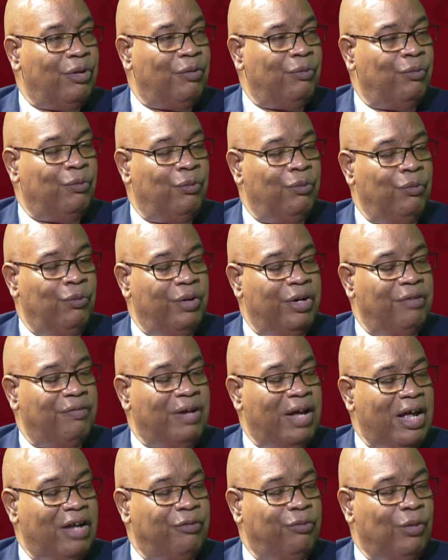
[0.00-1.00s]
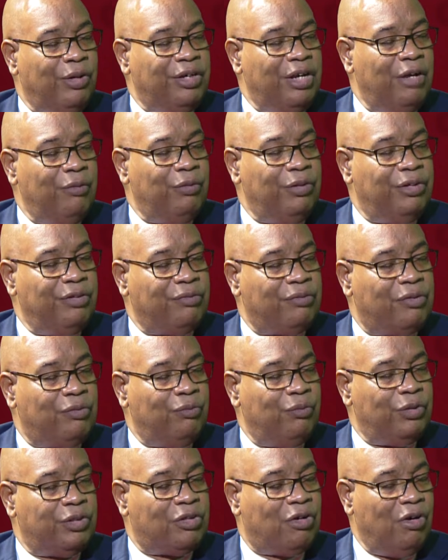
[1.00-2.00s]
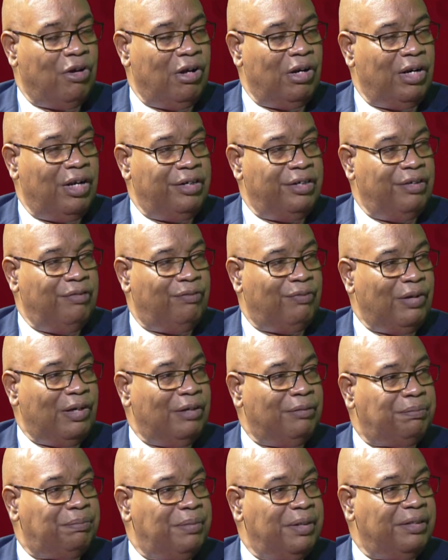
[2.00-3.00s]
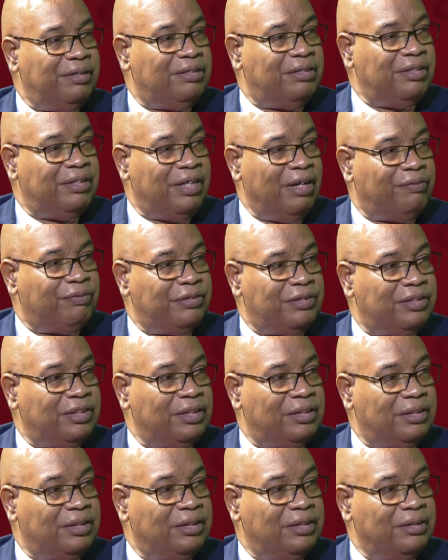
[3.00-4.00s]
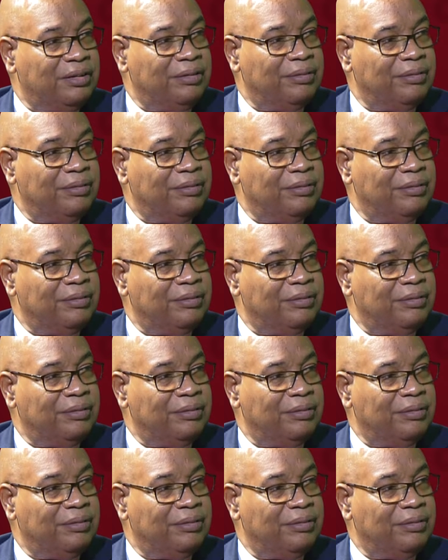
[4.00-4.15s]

would have had what I would call a development deficit.